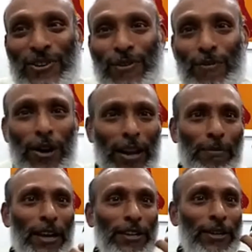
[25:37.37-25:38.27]
What am
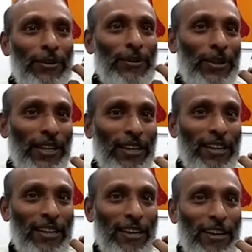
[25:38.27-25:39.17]
I doing?
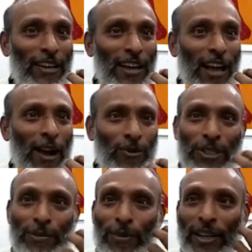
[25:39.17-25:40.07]
How
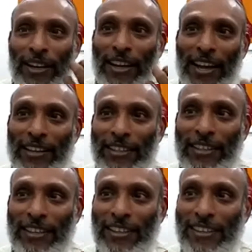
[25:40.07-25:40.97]
is my
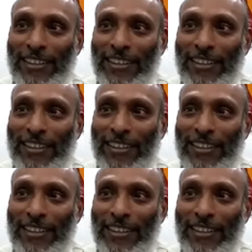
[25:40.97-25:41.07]
reaction?